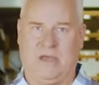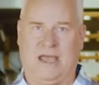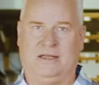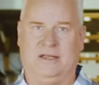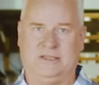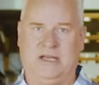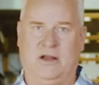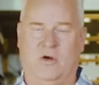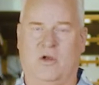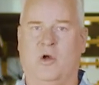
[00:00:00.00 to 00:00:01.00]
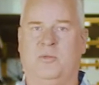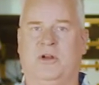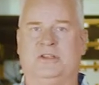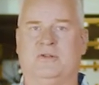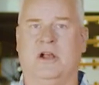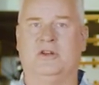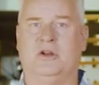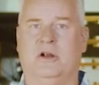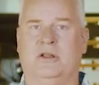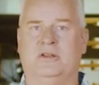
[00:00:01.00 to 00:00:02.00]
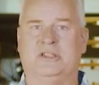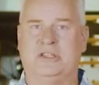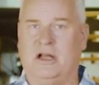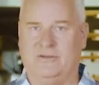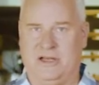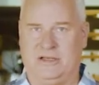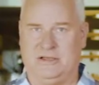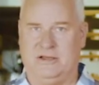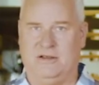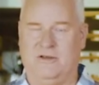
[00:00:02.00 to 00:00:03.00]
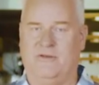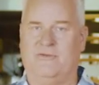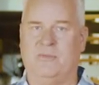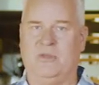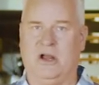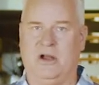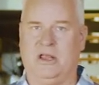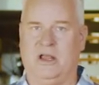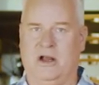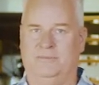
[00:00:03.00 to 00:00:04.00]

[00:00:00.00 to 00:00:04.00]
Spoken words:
LLC or corporate structure solvent from year to year.